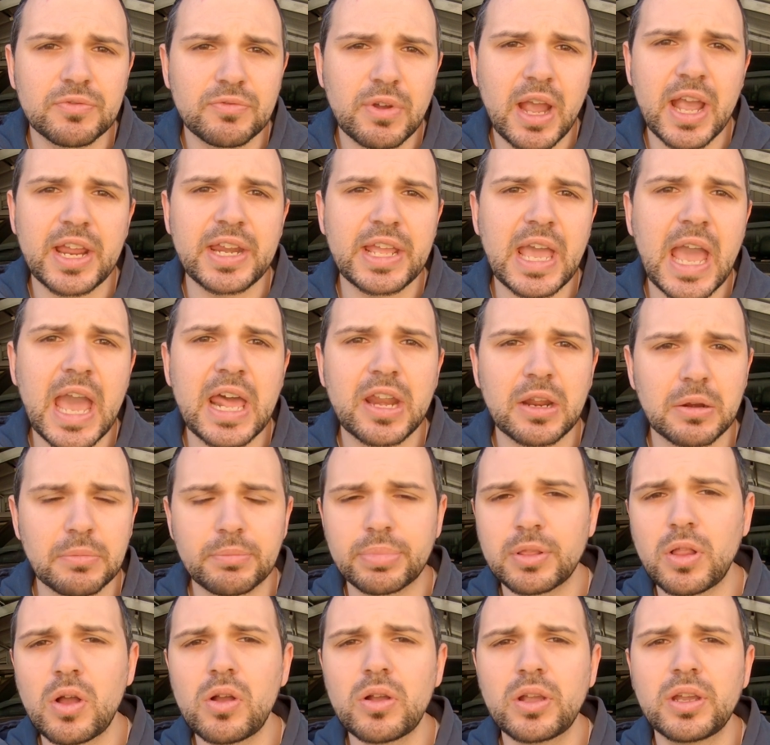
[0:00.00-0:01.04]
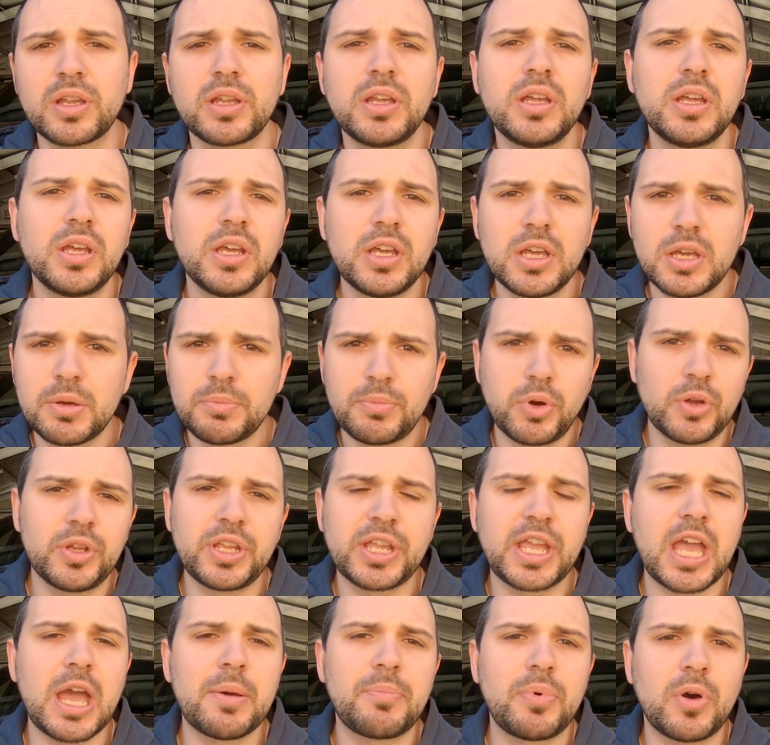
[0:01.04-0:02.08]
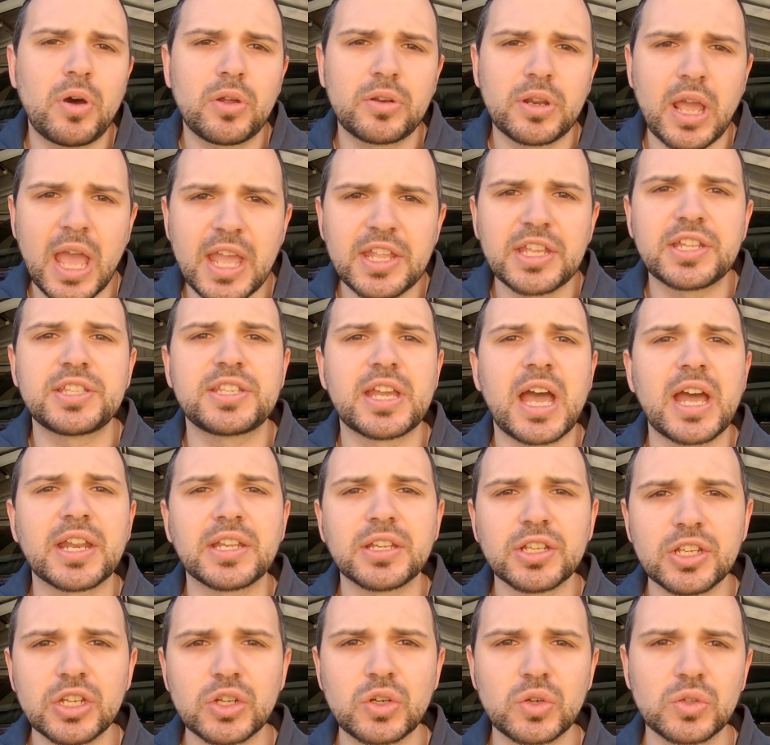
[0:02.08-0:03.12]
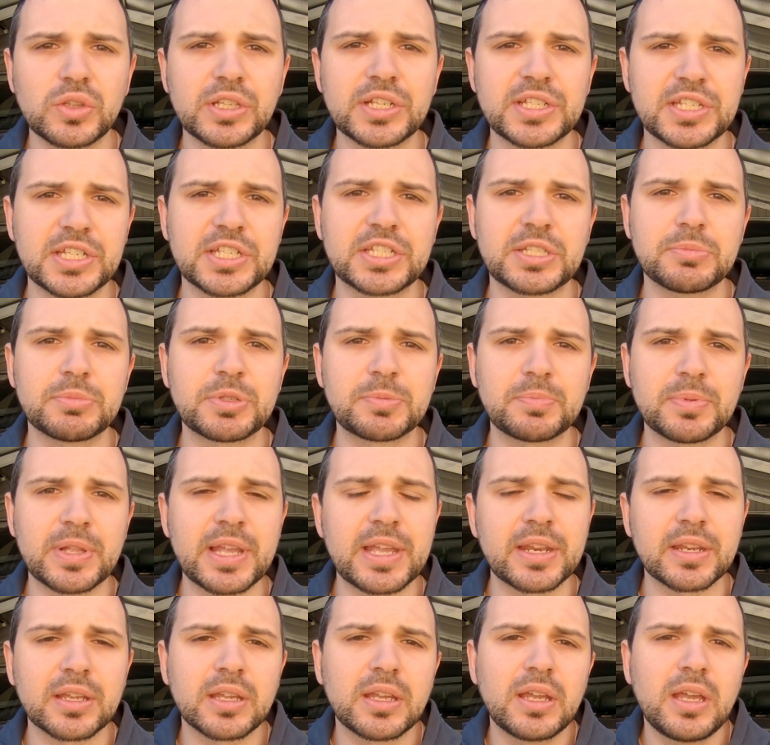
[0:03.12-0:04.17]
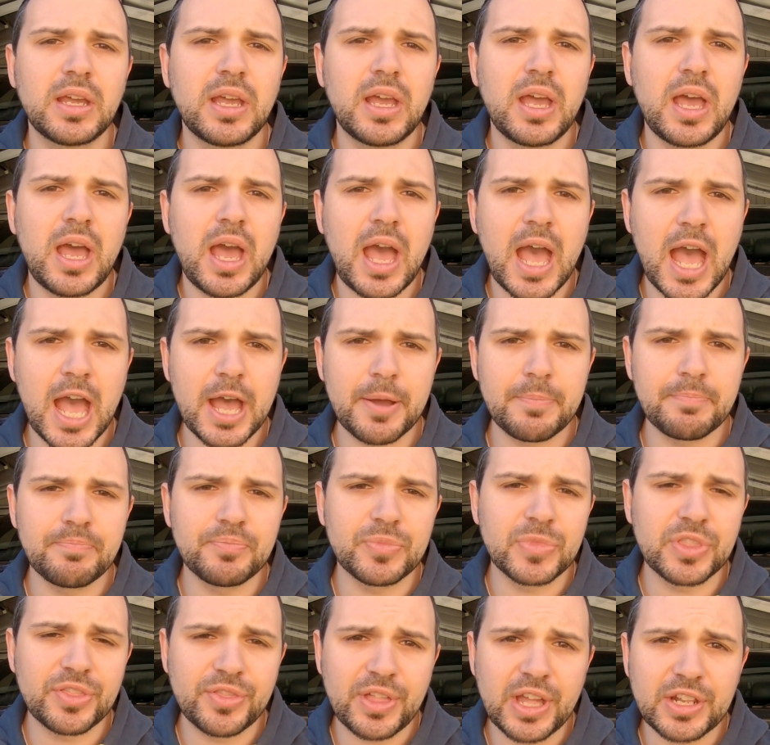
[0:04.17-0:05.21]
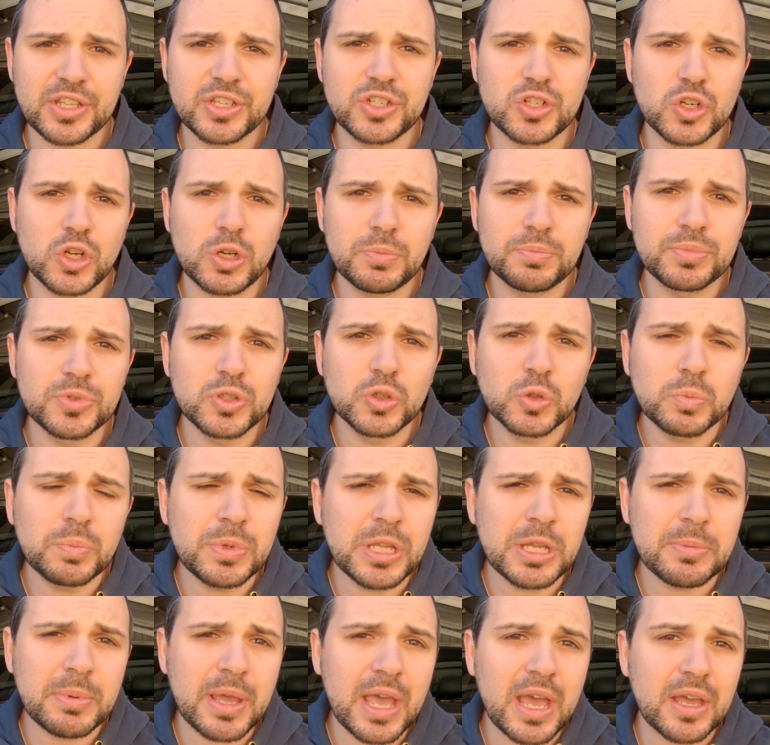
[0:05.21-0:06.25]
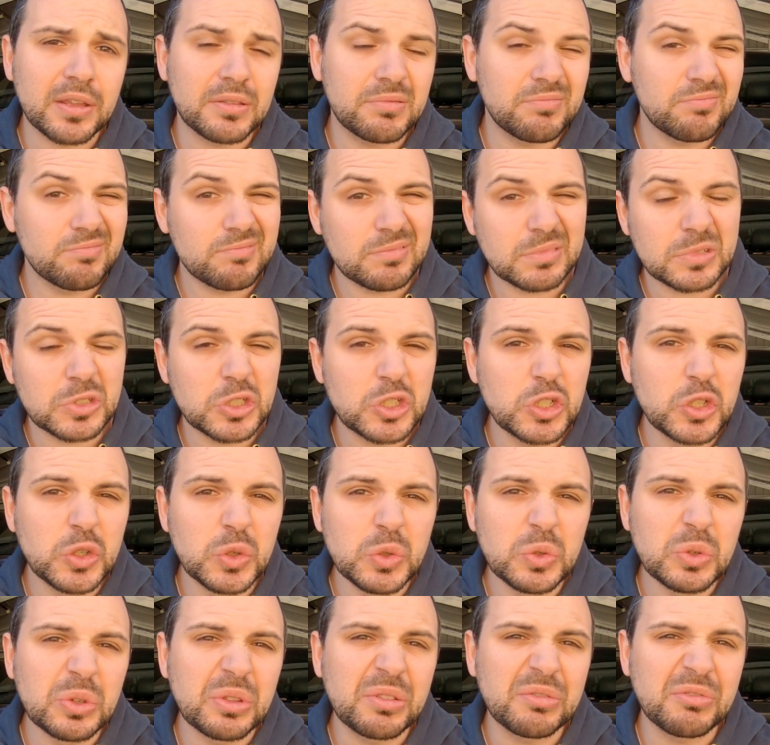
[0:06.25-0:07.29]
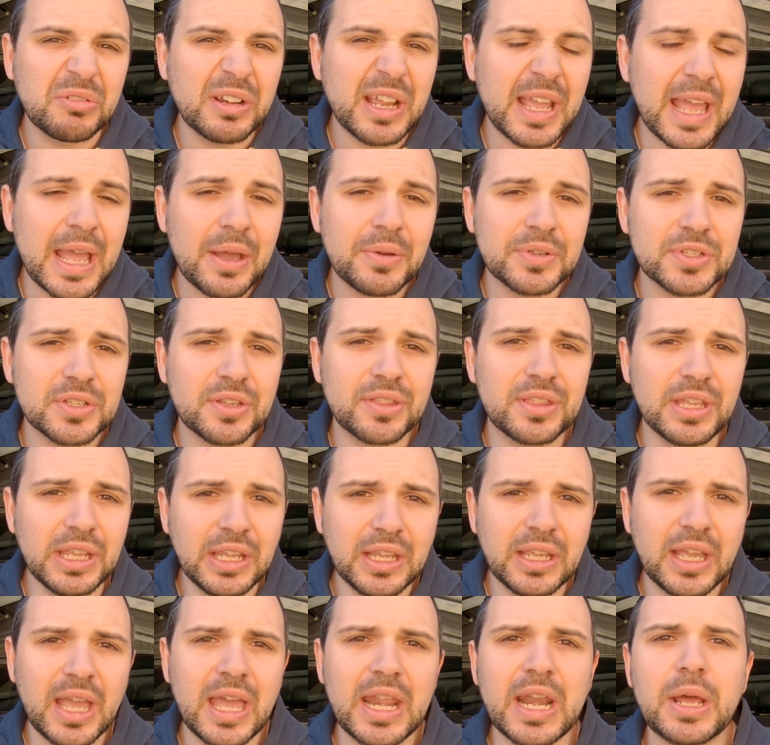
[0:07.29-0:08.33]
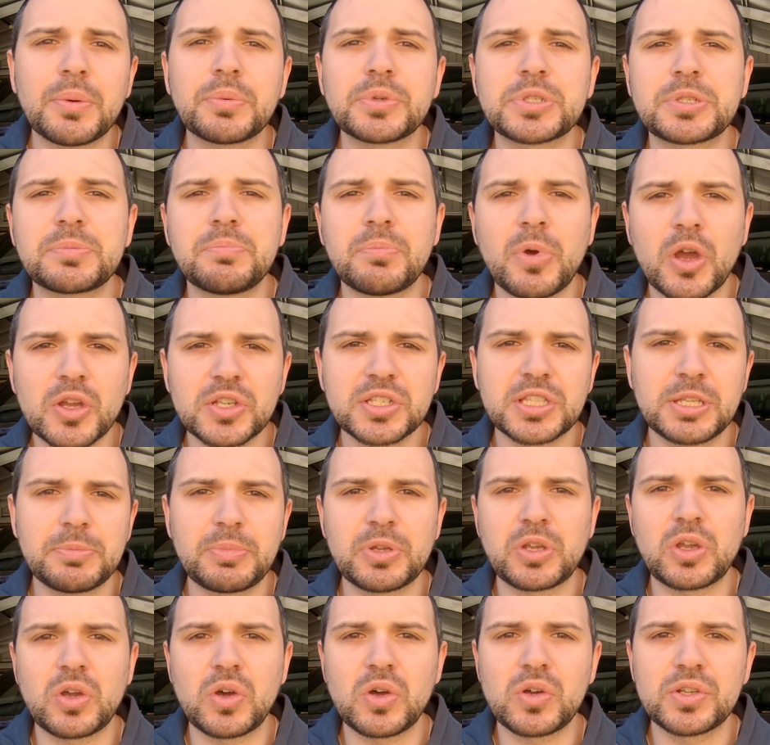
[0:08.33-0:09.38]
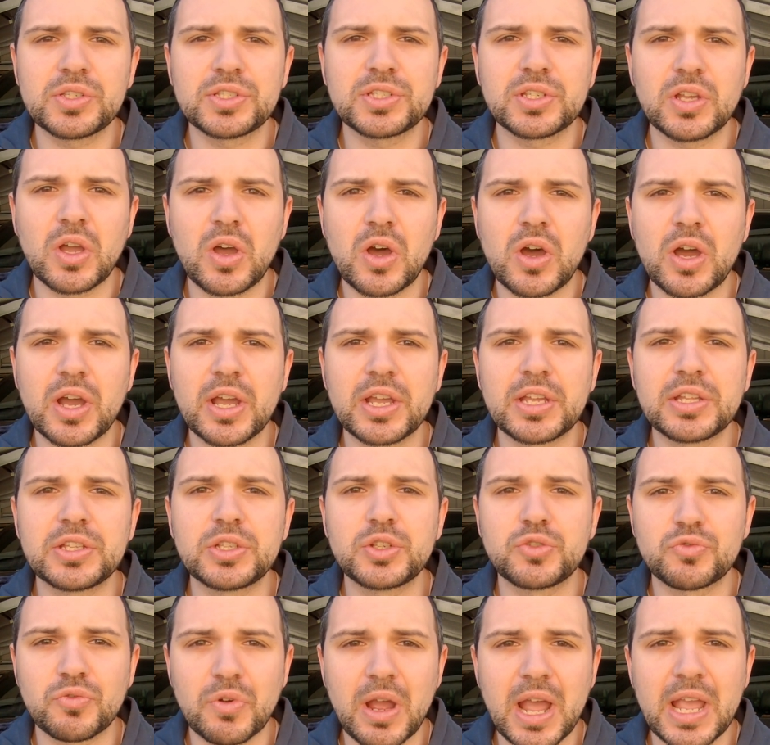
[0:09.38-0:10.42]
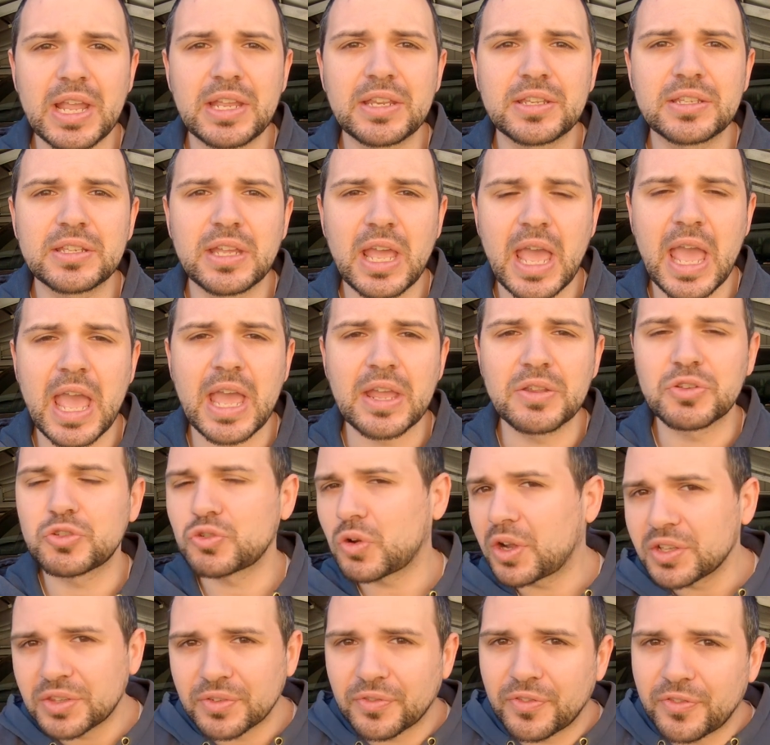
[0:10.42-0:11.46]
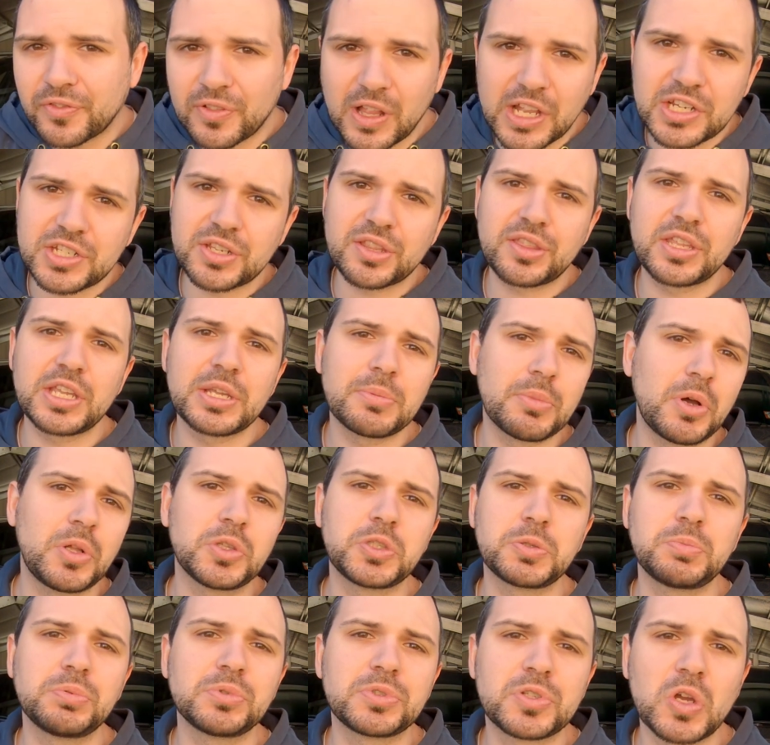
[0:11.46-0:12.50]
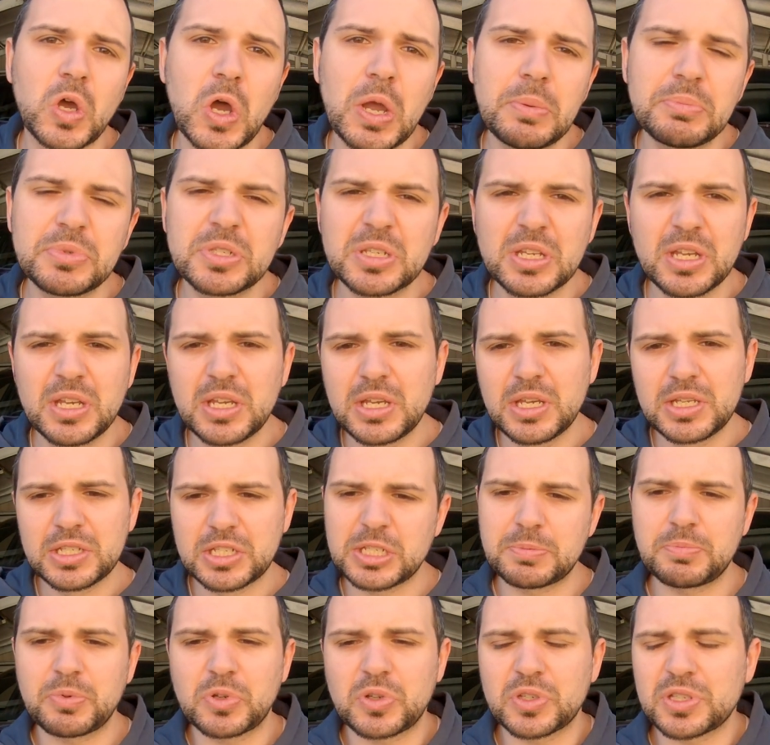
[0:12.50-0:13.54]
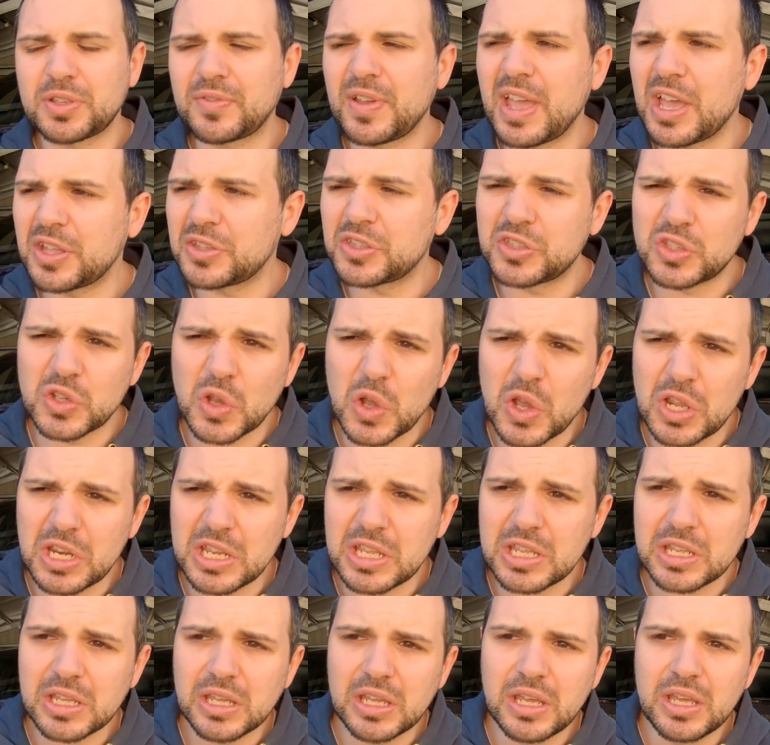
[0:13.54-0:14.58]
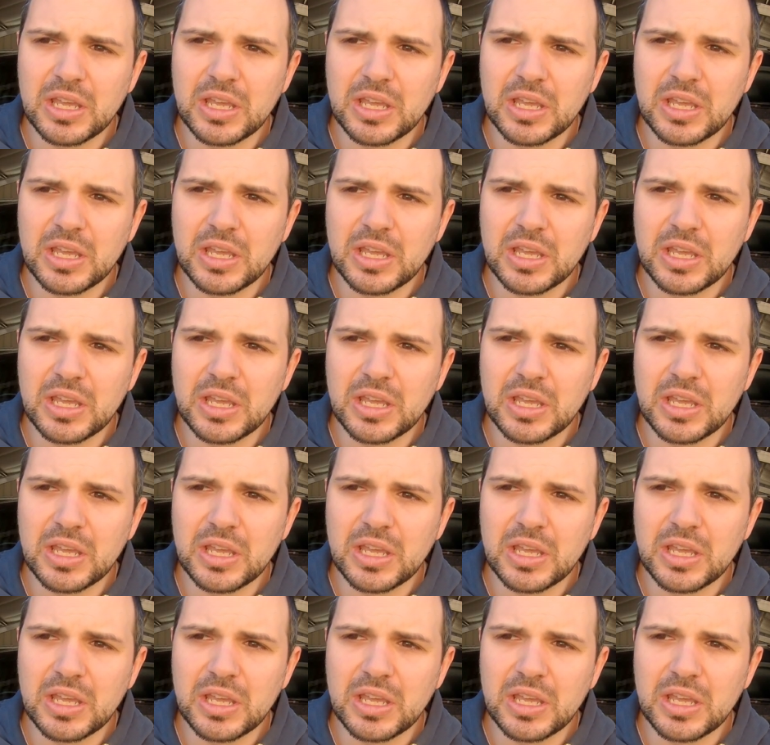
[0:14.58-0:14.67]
radiator and block, put your cap on and you're done. Your cooling system's bled. Um, that job took me about two to three hours, I think, and that was mostly because I drained and tried to flush the thing multiple times just because of how dirty